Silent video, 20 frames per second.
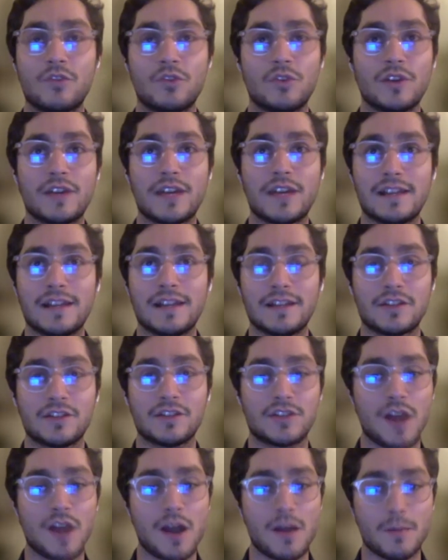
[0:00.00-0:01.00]
you look at like the
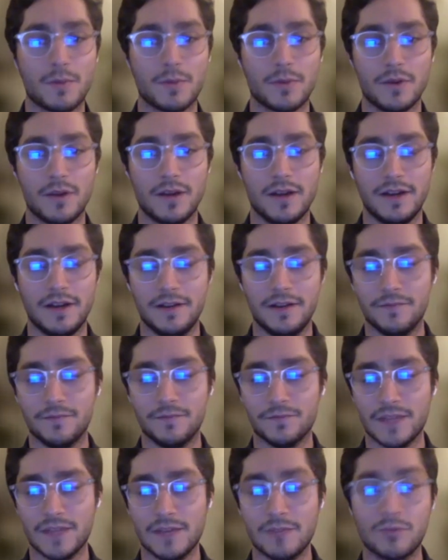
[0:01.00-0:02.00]
top
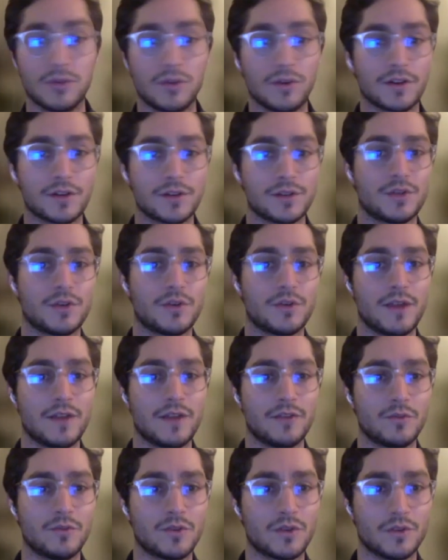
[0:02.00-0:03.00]
employers
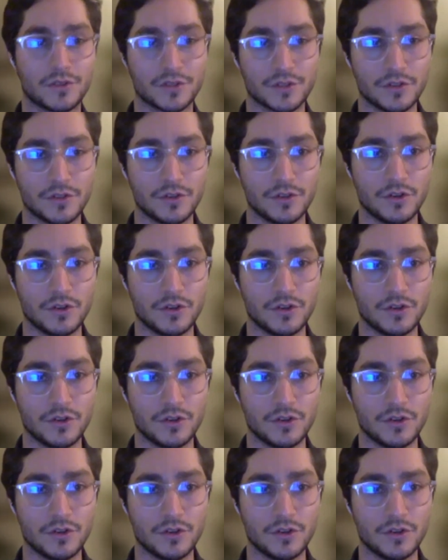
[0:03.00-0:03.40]
around the world,